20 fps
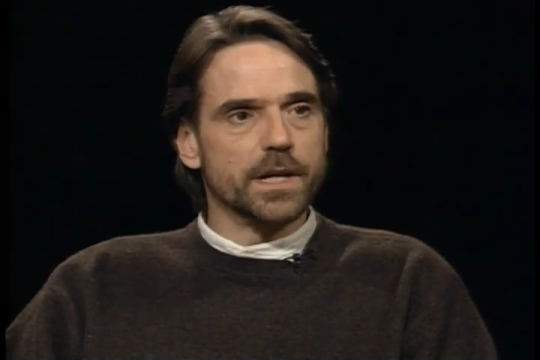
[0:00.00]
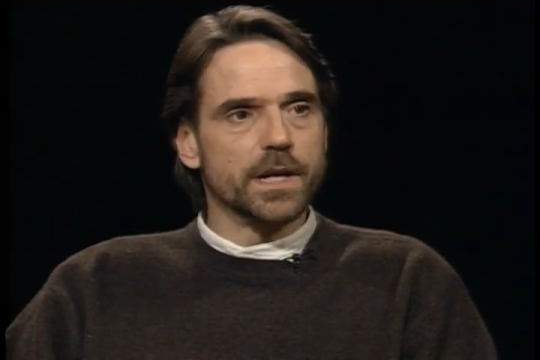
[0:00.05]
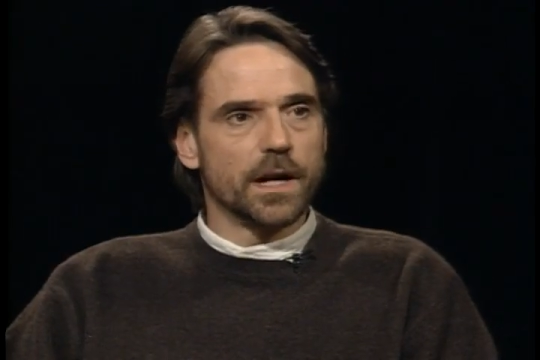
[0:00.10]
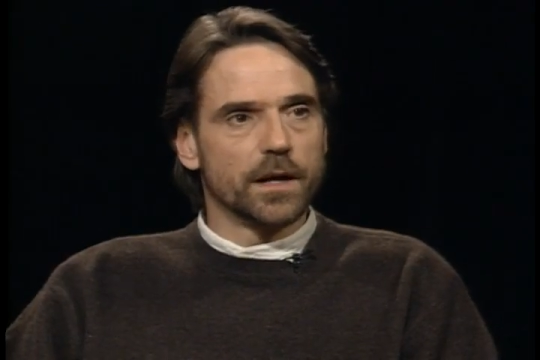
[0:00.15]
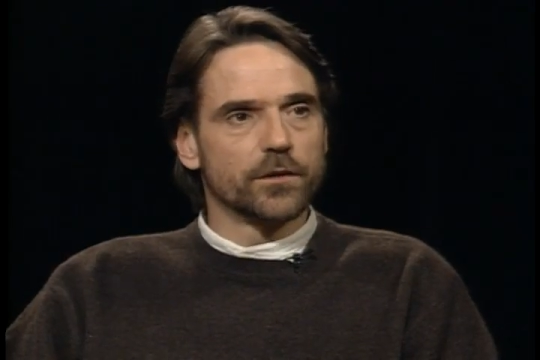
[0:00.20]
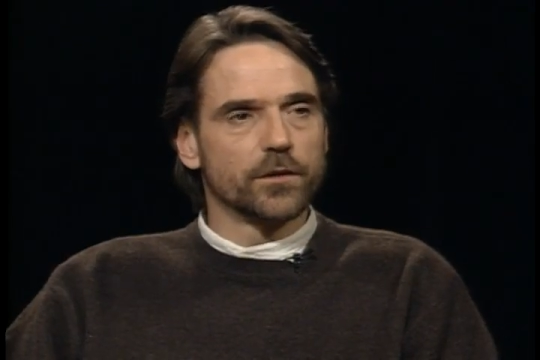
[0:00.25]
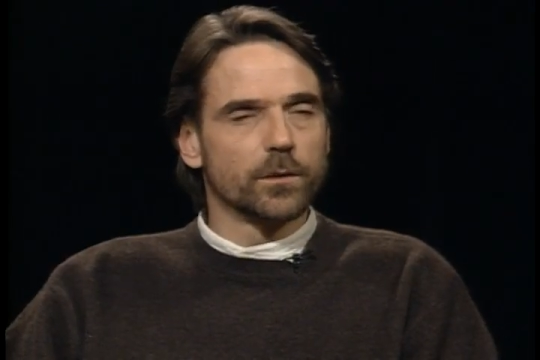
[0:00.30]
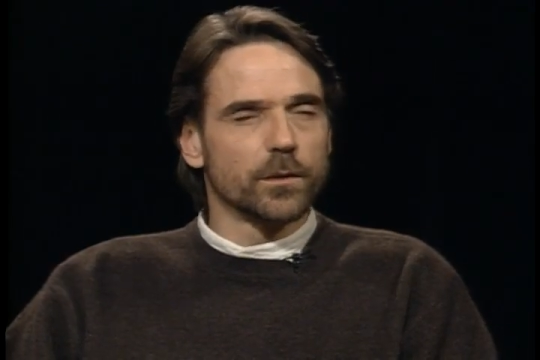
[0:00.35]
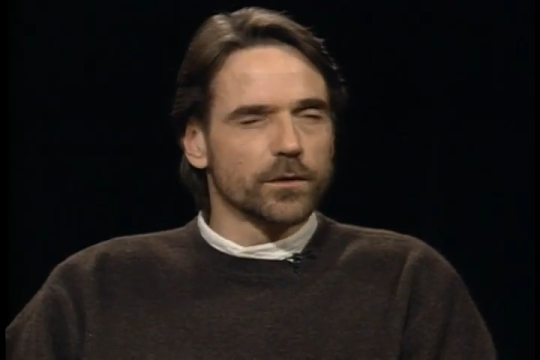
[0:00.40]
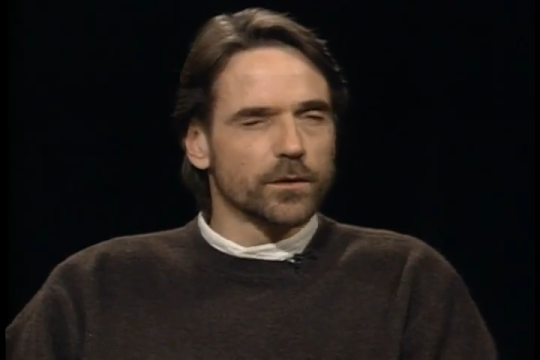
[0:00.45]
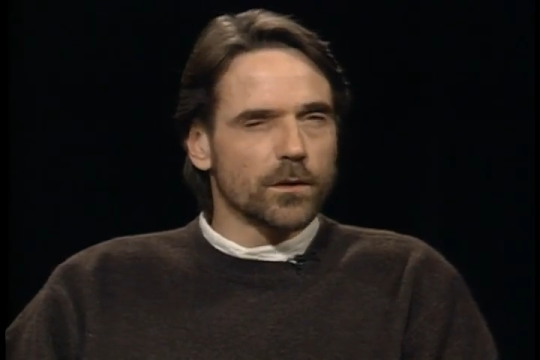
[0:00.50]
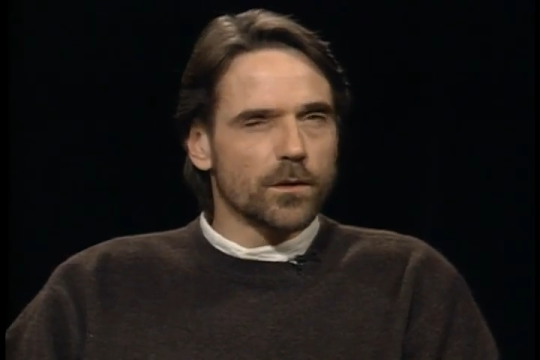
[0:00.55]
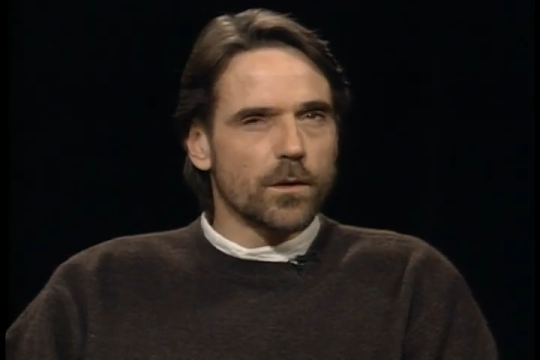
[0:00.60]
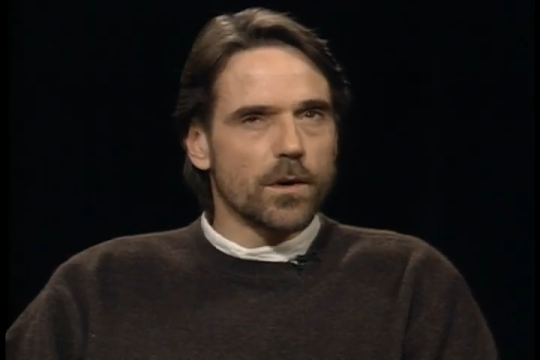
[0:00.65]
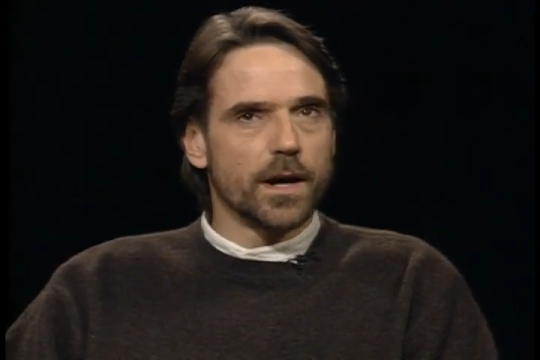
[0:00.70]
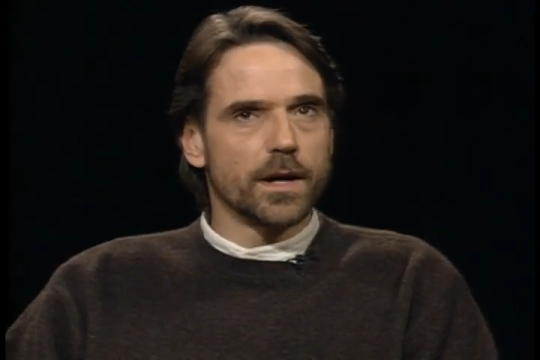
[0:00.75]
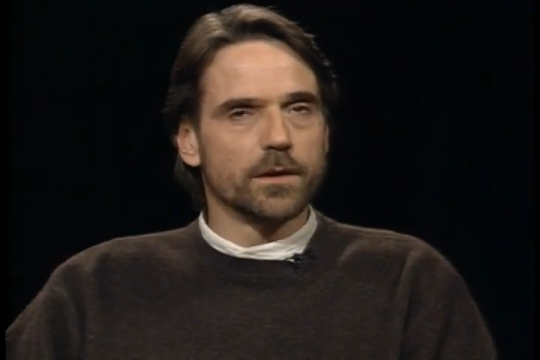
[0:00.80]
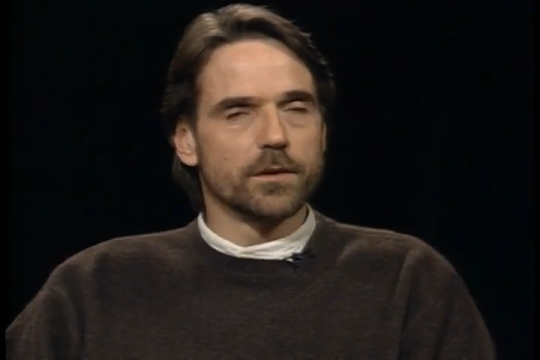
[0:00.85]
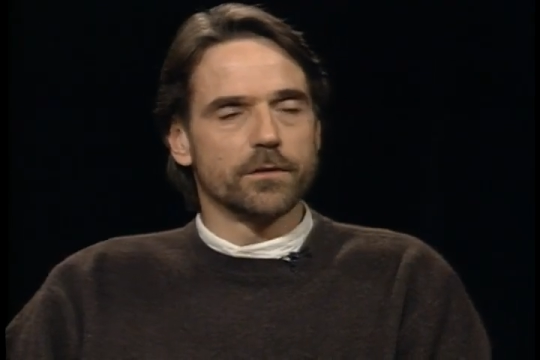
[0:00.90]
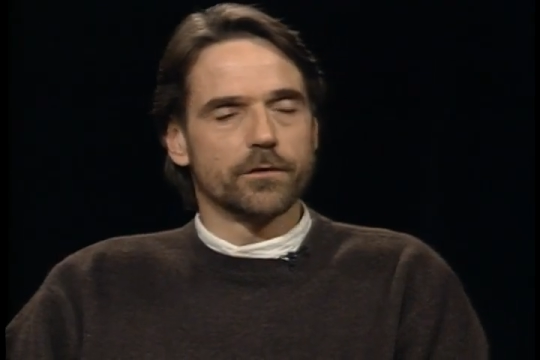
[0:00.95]
yes. It wasn't
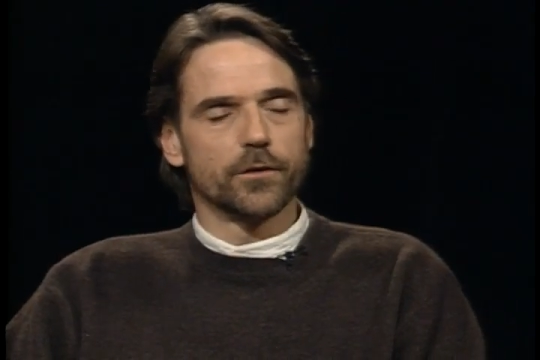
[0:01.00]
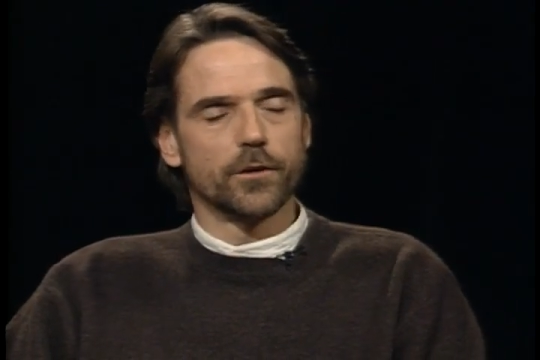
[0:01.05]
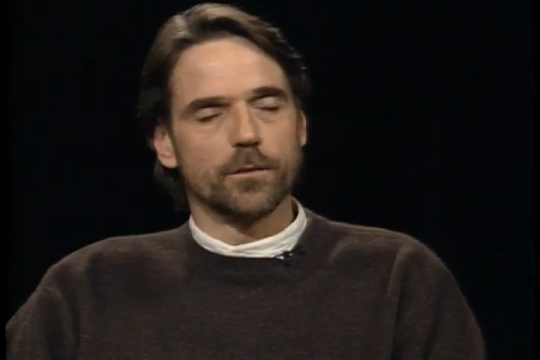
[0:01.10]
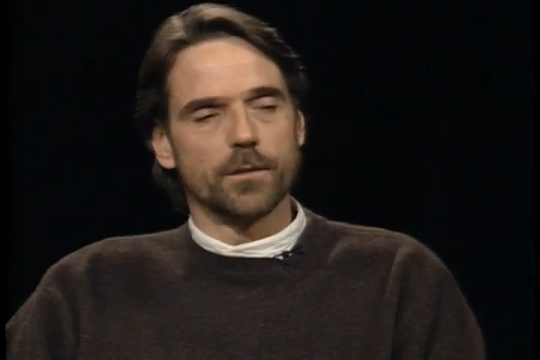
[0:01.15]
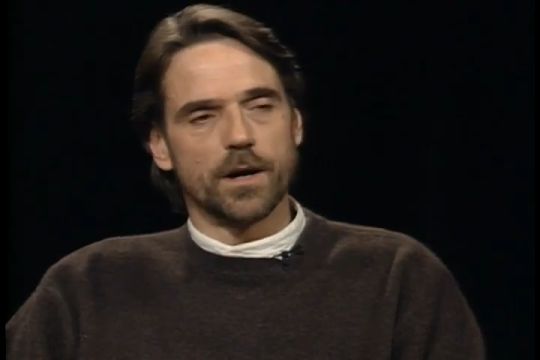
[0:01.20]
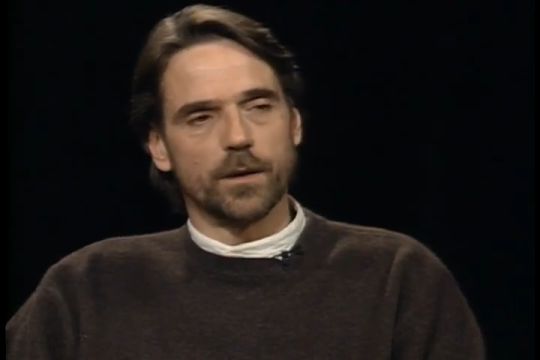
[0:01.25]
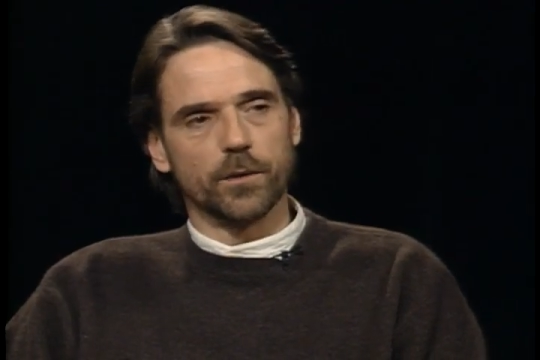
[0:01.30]
quite the film I wanted.